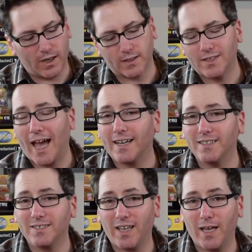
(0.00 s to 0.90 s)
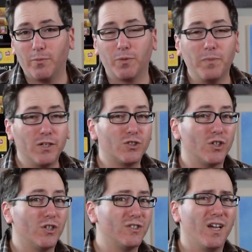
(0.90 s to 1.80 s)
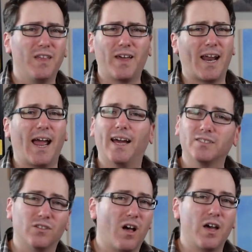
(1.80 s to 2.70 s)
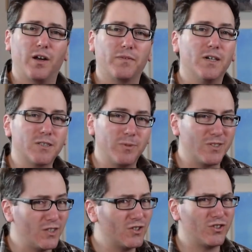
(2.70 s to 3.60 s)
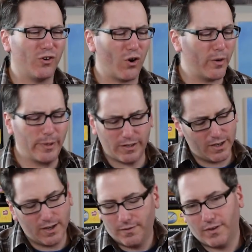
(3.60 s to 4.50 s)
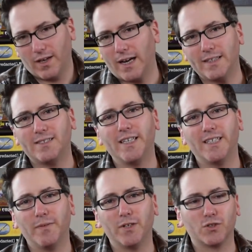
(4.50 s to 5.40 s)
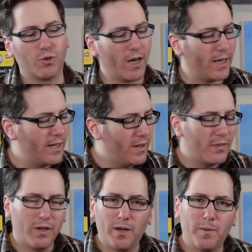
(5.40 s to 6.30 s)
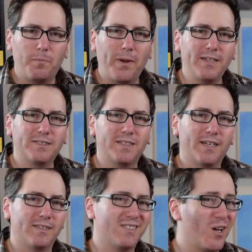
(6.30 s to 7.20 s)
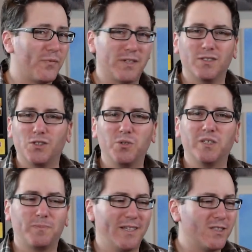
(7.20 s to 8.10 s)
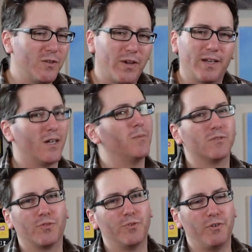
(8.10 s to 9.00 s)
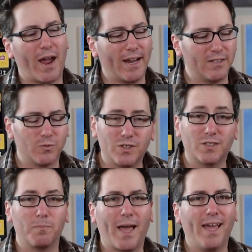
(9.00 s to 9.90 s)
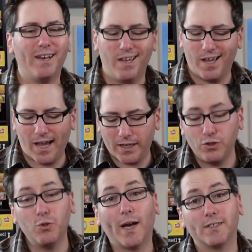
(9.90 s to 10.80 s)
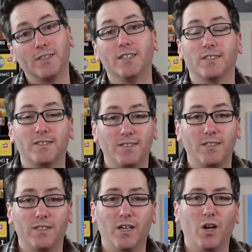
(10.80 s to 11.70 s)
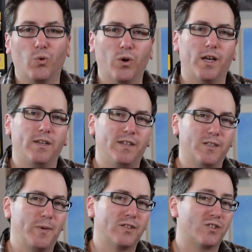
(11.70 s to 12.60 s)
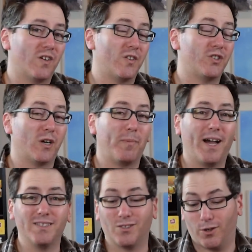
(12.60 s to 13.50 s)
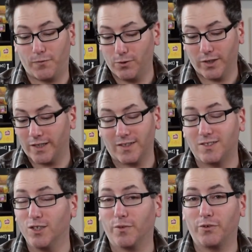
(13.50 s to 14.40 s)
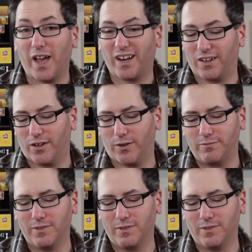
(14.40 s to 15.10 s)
tactics game with miniatures that adds a lot of customization to your army, then I'd say give it a try. The base set itself isn't too expensive and comes with 3 dragons, which isn't bad, and you do actually get to see what the expansions are that you're going to buy. So if you look at this silver dragon and go,